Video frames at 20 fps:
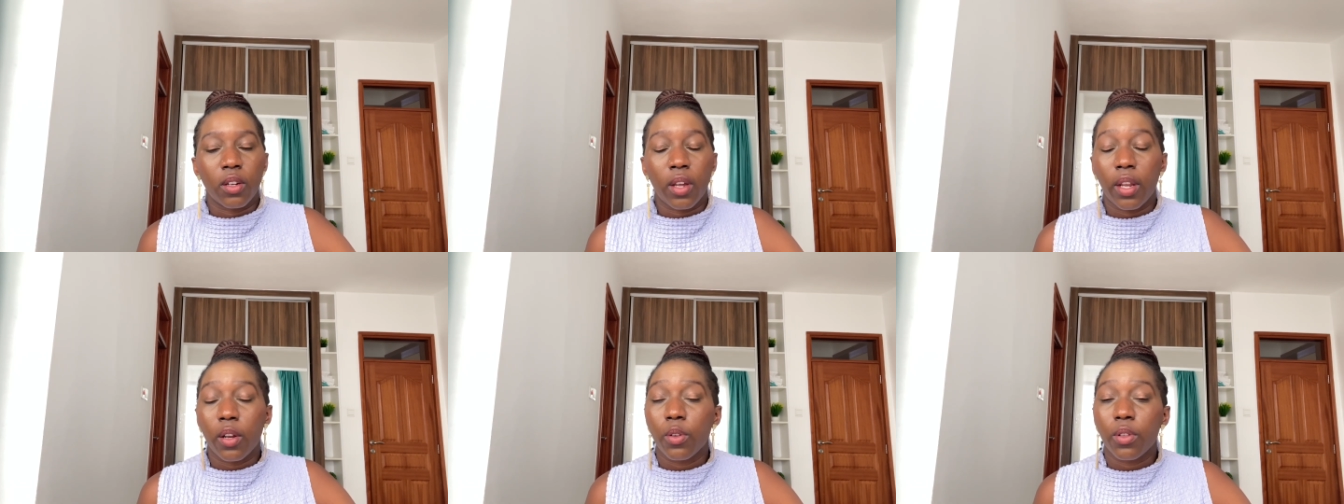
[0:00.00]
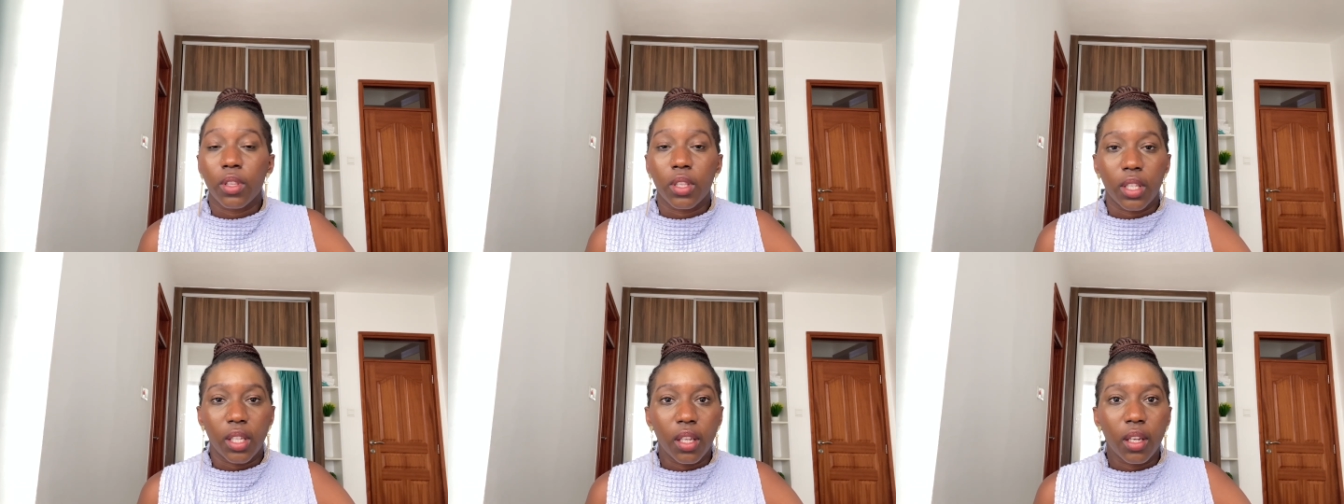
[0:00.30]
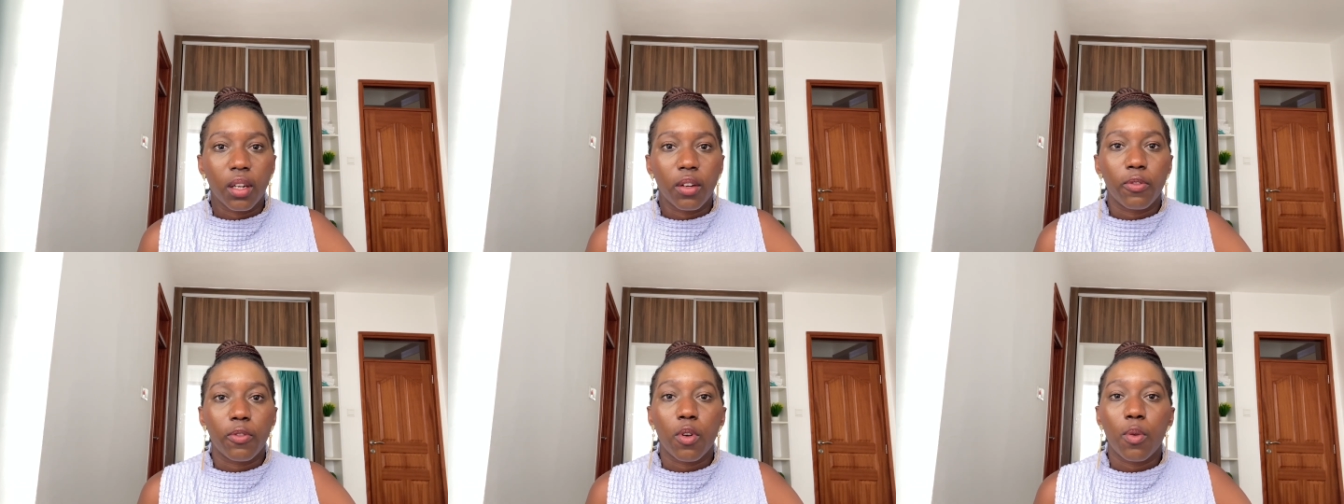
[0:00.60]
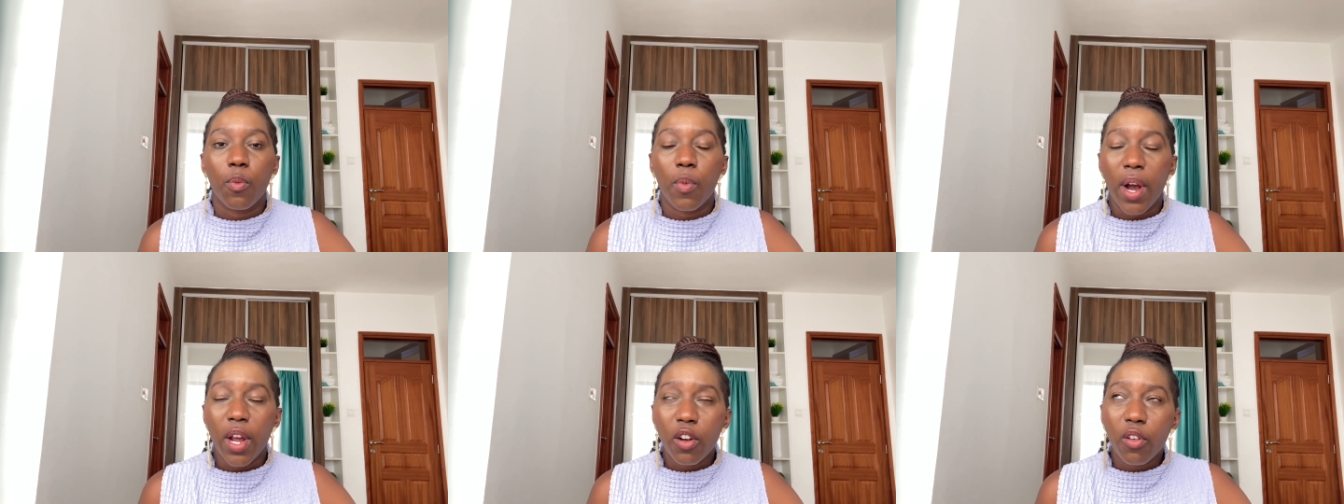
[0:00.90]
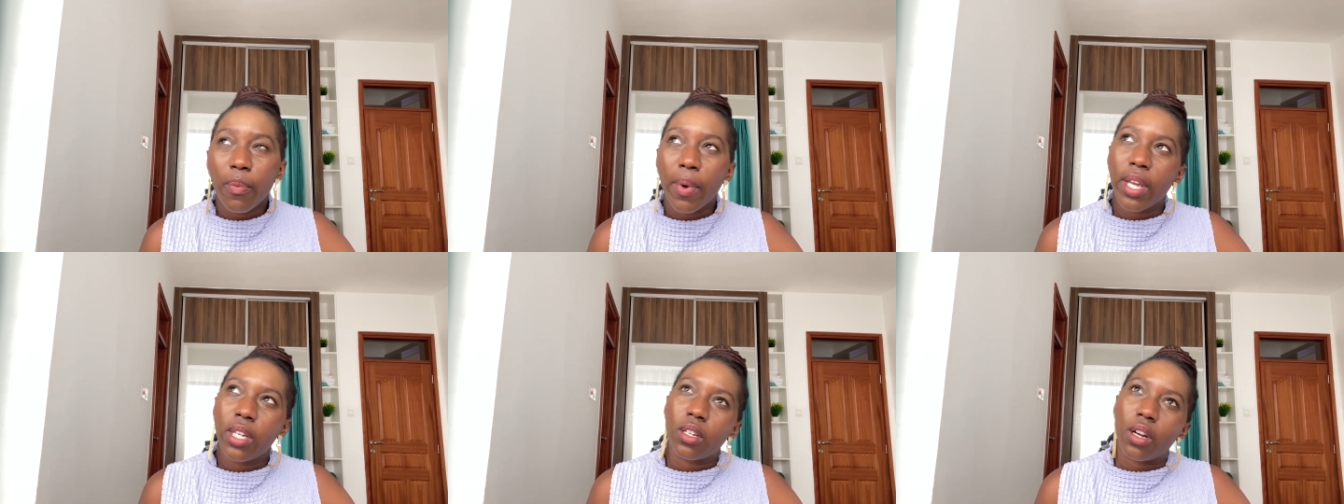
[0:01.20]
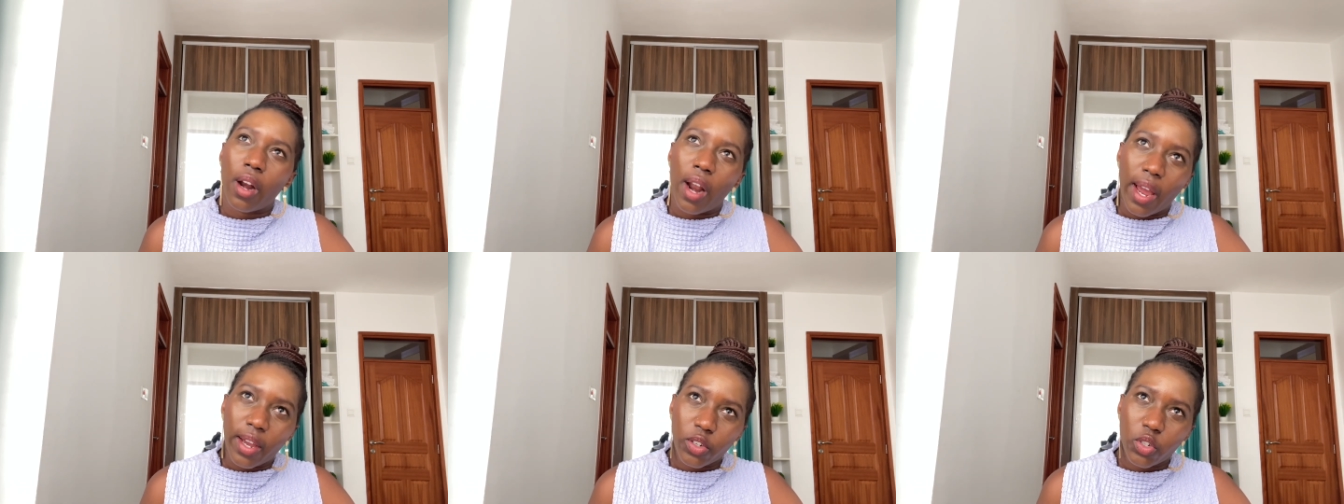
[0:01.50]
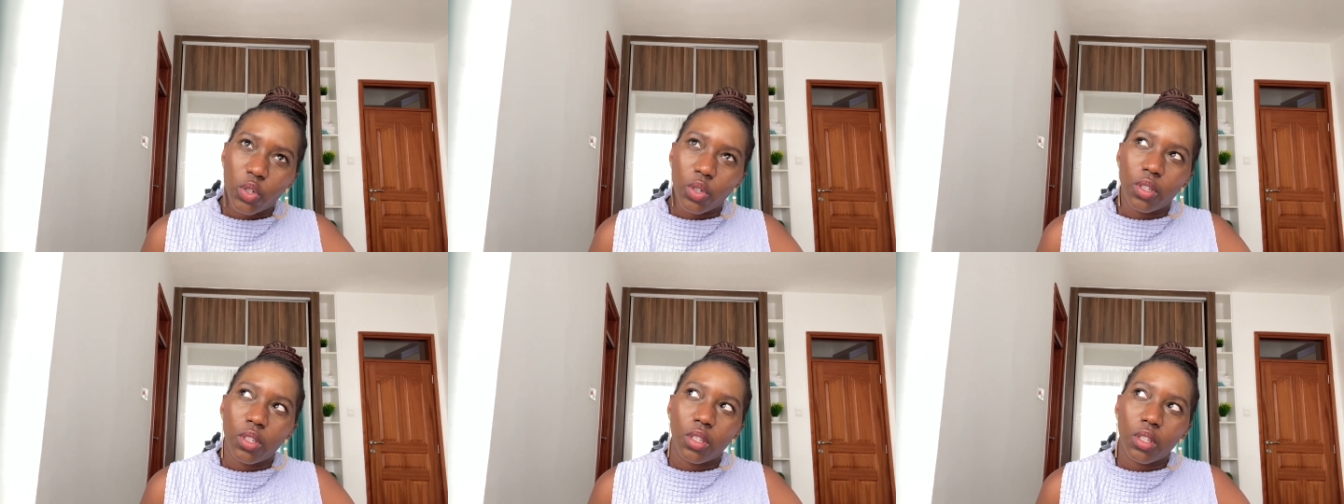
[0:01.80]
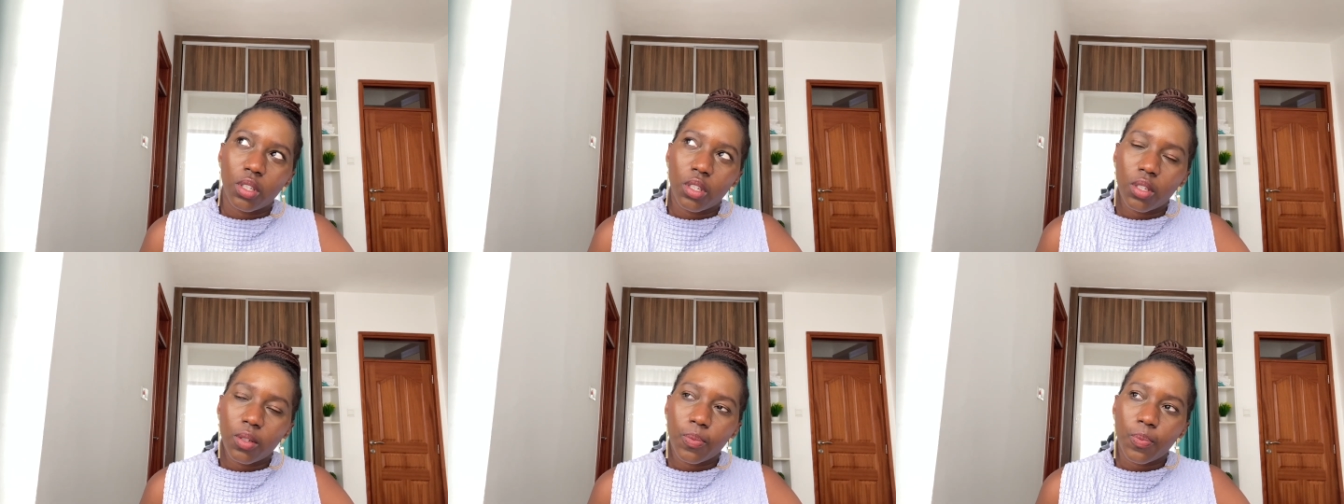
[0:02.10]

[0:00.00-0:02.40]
I don't think from one of my interactions,